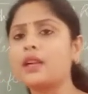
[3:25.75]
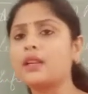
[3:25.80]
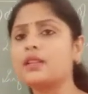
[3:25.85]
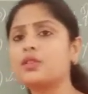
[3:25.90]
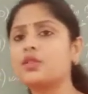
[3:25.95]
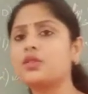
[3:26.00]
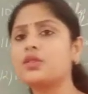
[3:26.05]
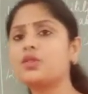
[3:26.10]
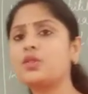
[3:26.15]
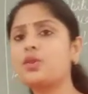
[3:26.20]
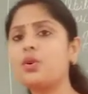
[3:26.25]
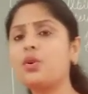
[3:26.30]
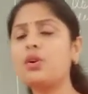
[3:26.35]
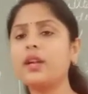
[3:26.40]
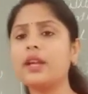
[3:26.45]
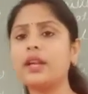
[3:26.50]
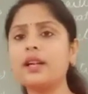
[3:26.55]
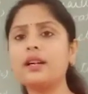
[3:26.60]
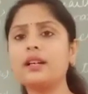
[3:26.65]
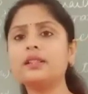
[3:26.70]
so
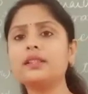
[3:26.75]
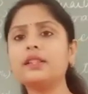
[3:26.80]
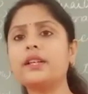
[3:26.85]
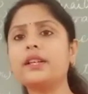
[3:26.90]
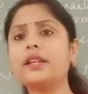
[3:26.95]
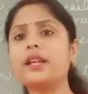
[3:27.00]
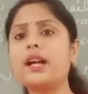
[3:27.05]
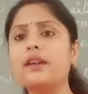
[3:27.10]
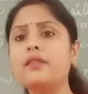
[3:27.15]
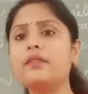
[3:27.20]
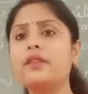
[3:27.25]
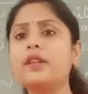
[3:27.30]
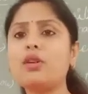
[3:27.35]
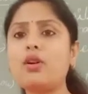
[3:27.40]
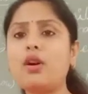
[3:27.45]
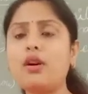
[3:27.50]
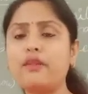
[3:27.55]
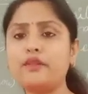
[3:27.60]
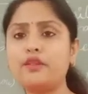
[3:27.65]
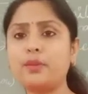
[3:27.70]
here the recovery
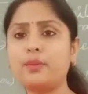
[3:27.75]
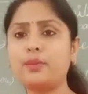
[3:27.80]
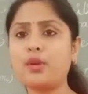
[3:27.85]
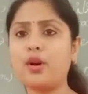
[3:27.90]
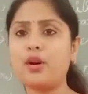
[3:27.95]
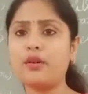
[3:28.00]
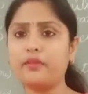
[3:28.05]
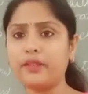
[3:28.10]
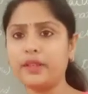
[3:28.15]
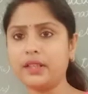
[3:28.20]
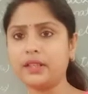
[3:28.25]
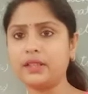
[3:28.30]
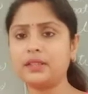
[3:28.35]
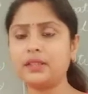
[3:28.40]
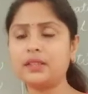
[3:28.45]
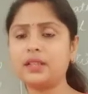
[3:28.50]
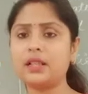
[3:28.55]
of the profit,